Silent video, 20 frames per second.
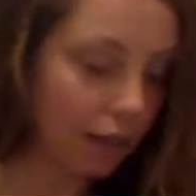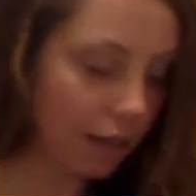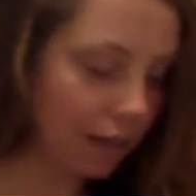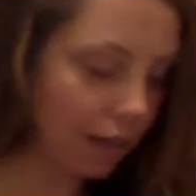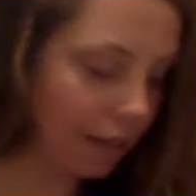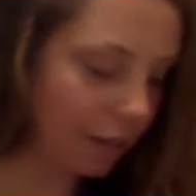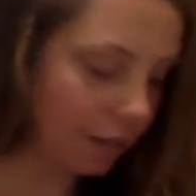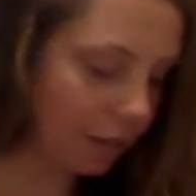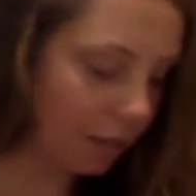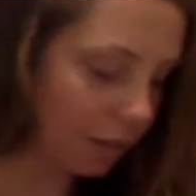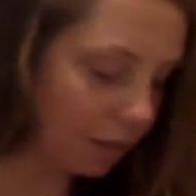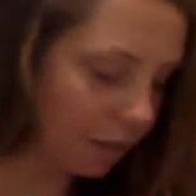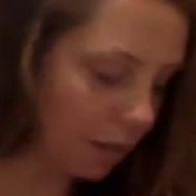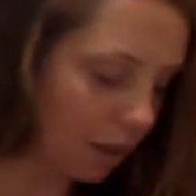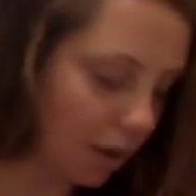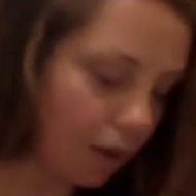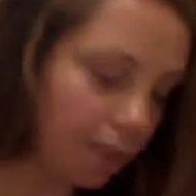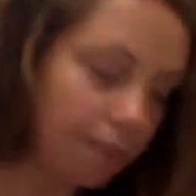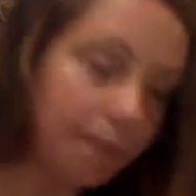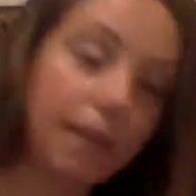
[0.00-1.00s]
Now you
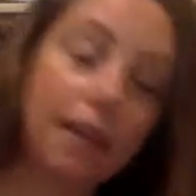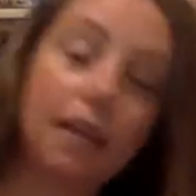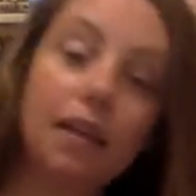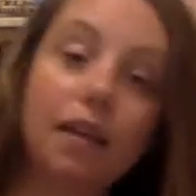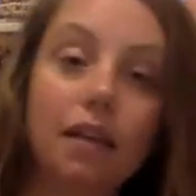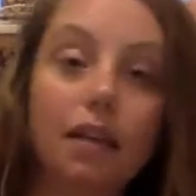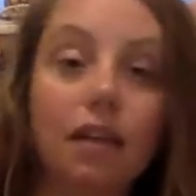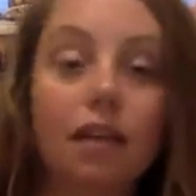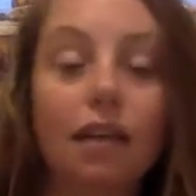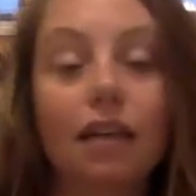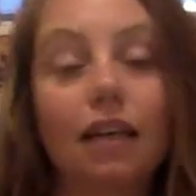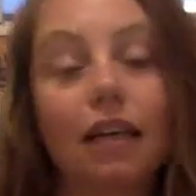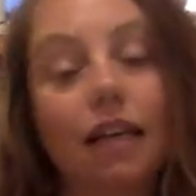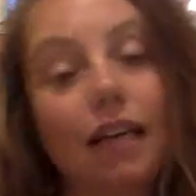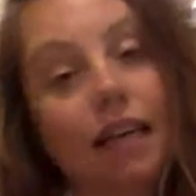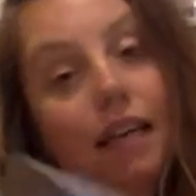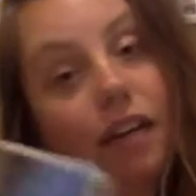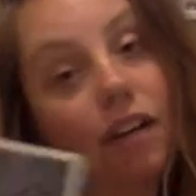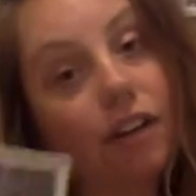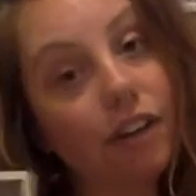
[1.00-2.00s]
are being
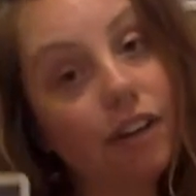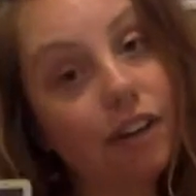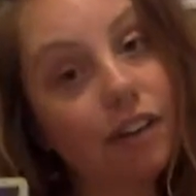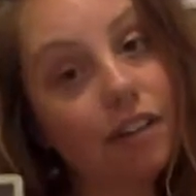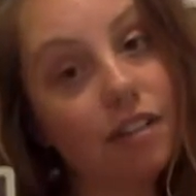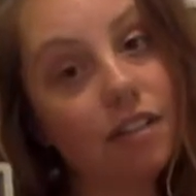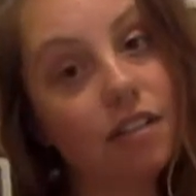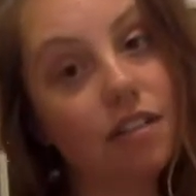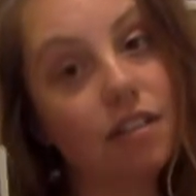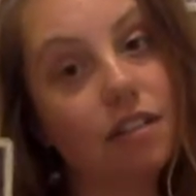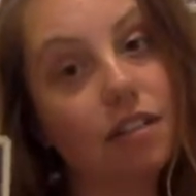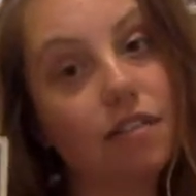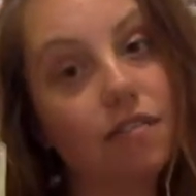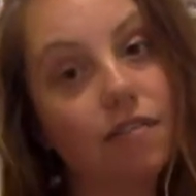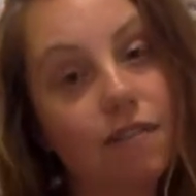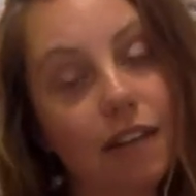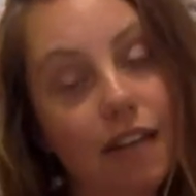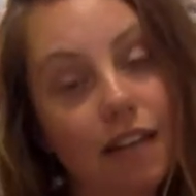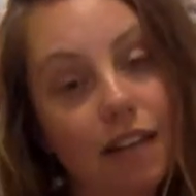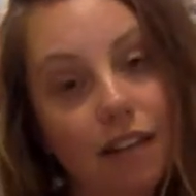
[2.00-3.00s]
encouraged to
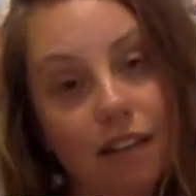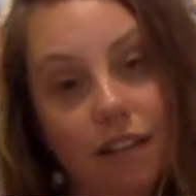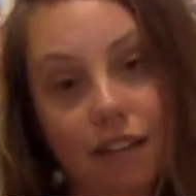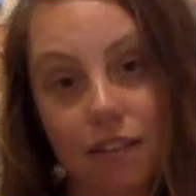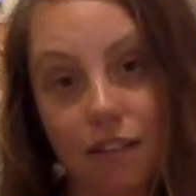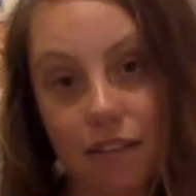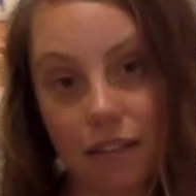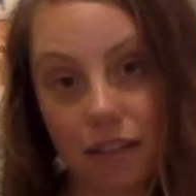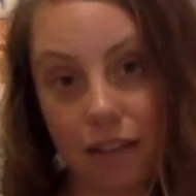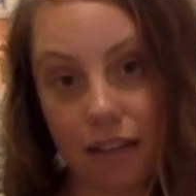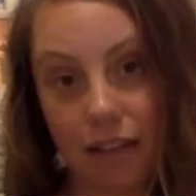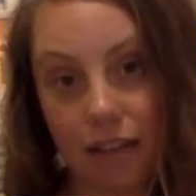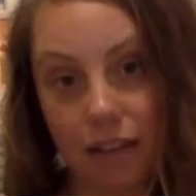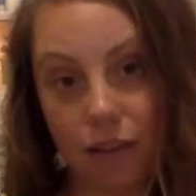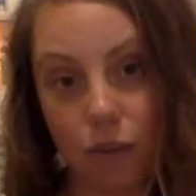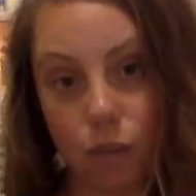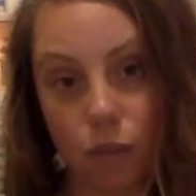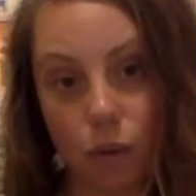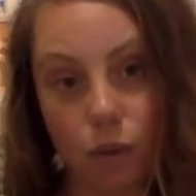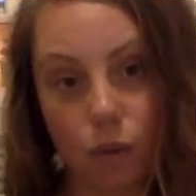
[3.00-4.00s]
defend to the end
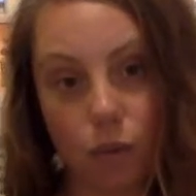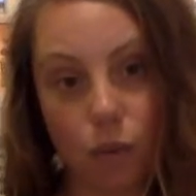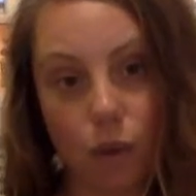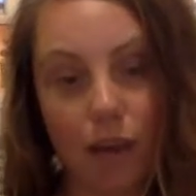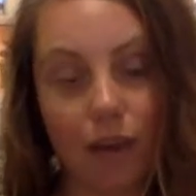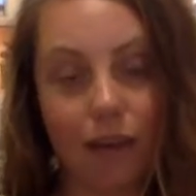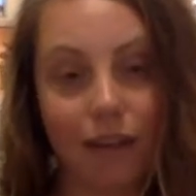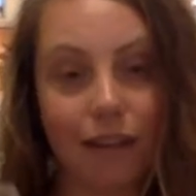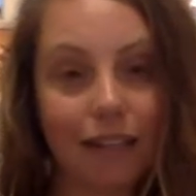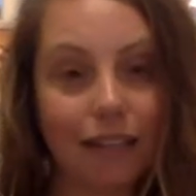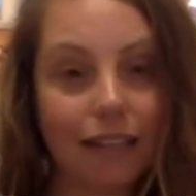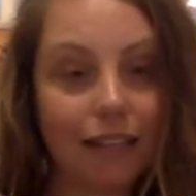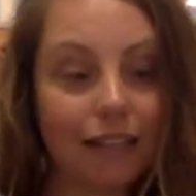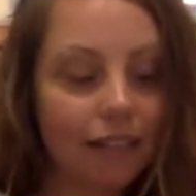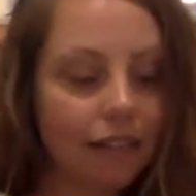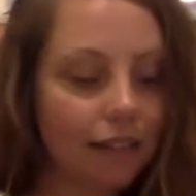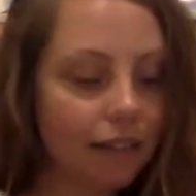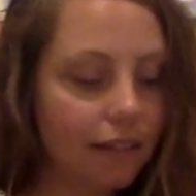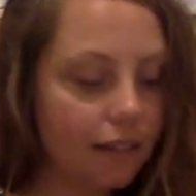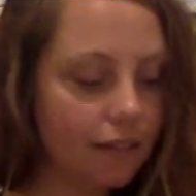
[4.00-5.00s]
the worthwhile, and I
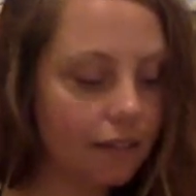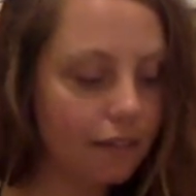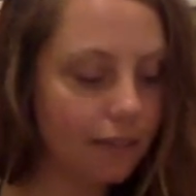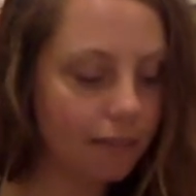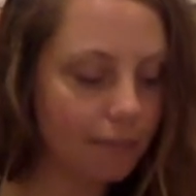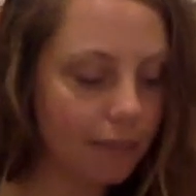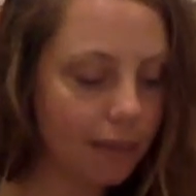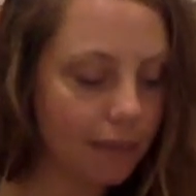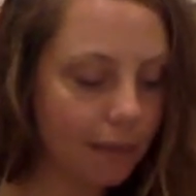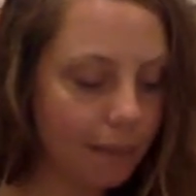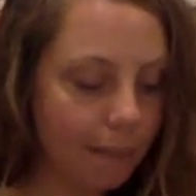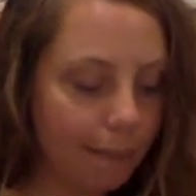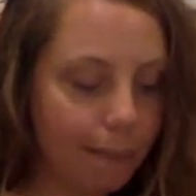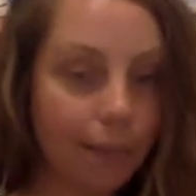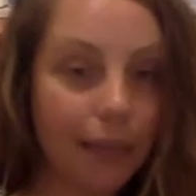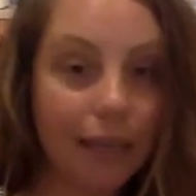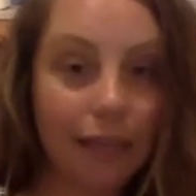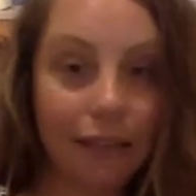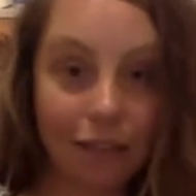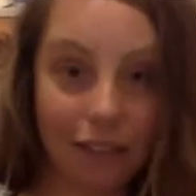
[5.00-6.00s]
think there is something
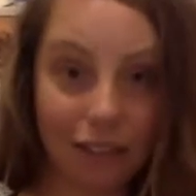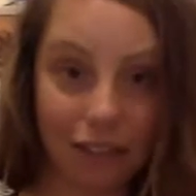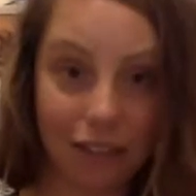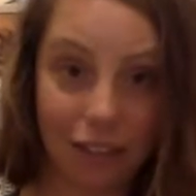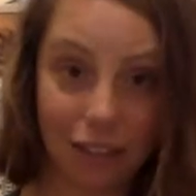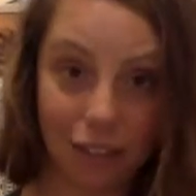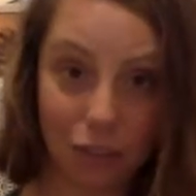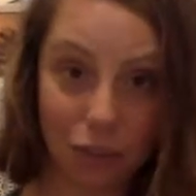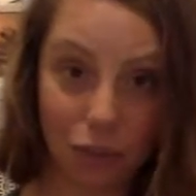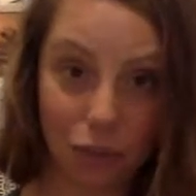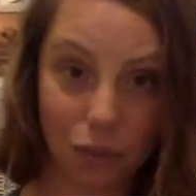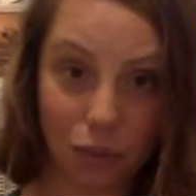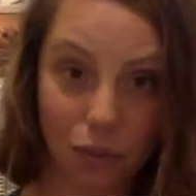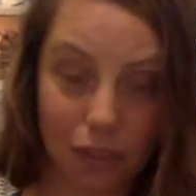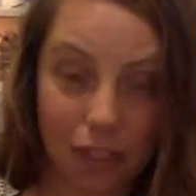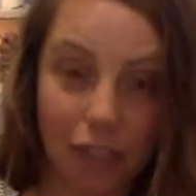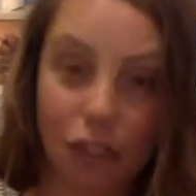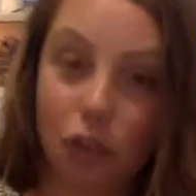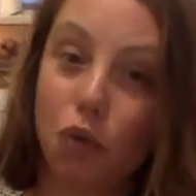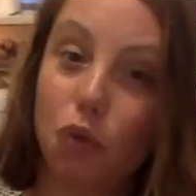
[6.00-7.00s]
bigger in you
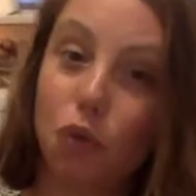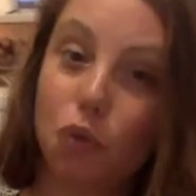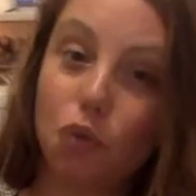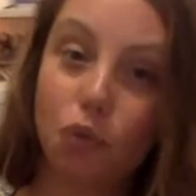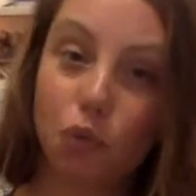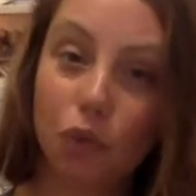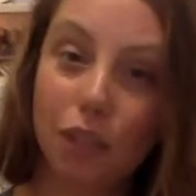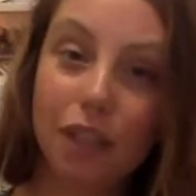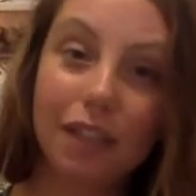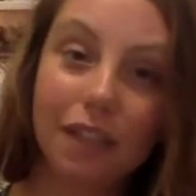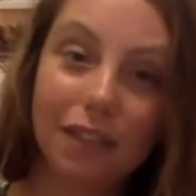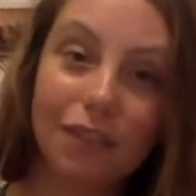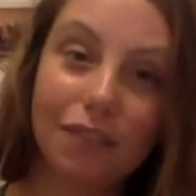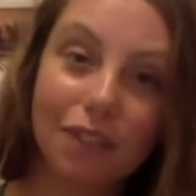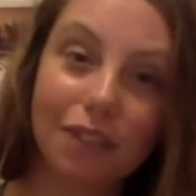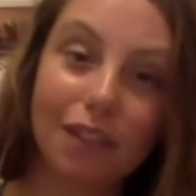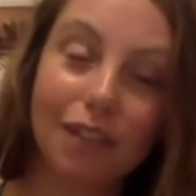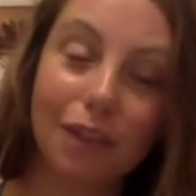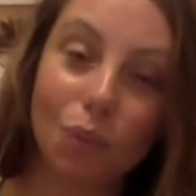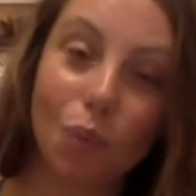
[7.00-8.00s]
that you really,
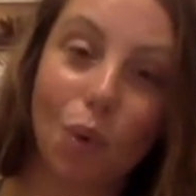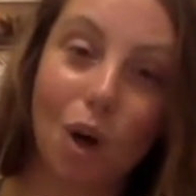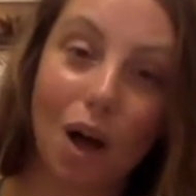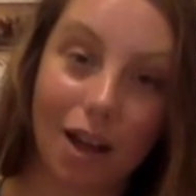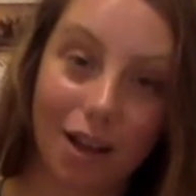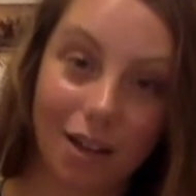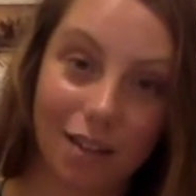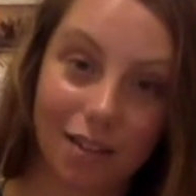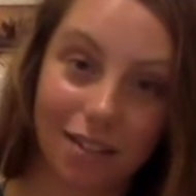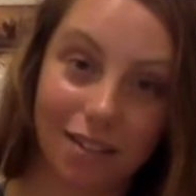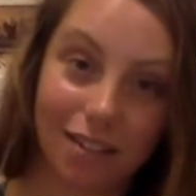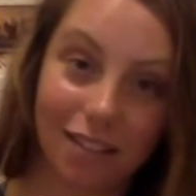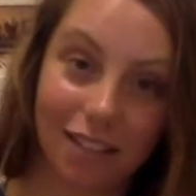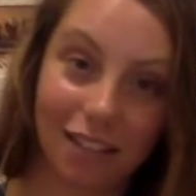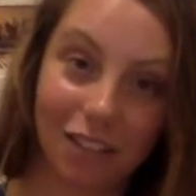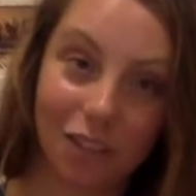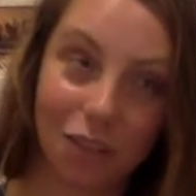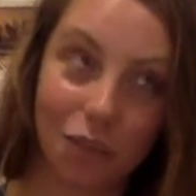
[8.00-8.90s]
really want, that